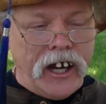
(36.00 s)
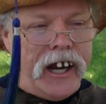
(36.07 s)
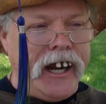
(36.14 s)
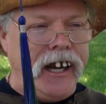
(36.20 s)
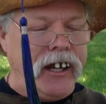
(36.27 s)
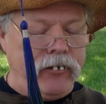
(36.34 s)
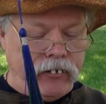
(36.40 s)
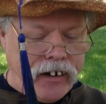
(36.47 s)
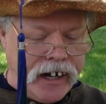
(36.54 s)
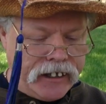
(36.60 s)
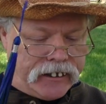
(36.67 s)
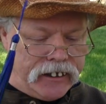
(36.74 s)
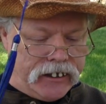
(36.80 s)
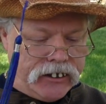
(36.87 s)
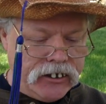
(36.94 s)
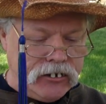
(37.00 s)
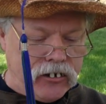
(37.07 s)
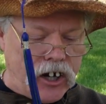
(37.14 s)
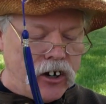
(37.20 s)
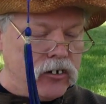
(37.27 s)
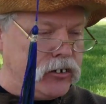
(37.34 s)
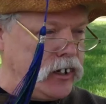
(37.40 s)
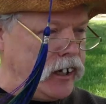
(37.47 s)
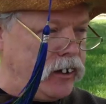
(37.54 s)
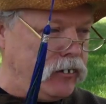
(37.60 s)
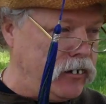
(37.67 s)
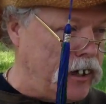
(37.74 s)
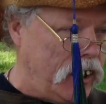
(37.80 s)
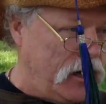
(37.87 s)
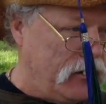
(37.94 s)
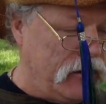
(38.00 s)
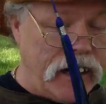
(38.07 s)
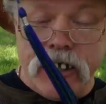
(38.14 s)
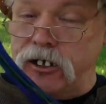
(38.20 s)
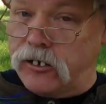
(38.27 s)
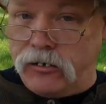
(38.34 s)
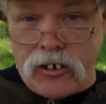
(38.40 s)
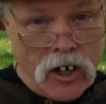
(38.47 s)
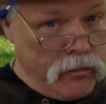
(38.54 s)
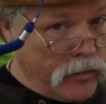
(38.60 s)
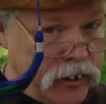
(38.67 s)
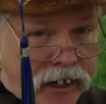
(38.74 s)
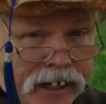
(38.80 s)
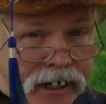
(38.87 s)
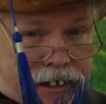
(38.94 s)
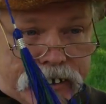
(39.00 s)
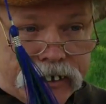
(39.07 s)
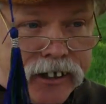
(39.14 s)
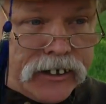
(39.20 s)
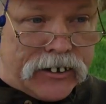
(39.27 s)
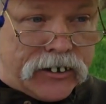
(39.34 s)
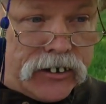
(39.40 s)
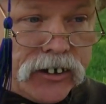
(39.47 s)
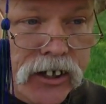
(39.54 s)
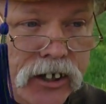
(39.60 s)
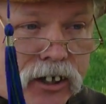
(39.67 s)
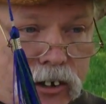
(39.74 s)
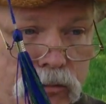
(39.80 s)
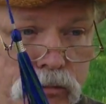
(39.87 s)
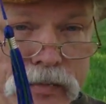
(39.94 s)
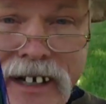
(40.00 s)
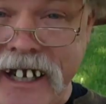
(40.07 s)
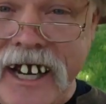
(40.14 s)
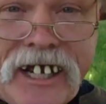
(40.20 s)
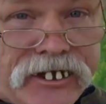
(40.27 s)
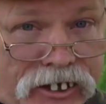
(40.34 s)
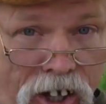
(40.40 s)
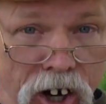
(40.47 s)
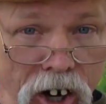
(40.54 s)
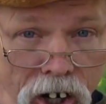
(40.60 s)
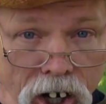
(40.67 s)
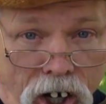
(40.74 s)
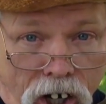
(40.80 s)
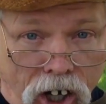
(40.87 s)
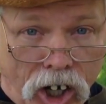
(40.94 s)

In fact, did you know that Ranger Roper has his BSR?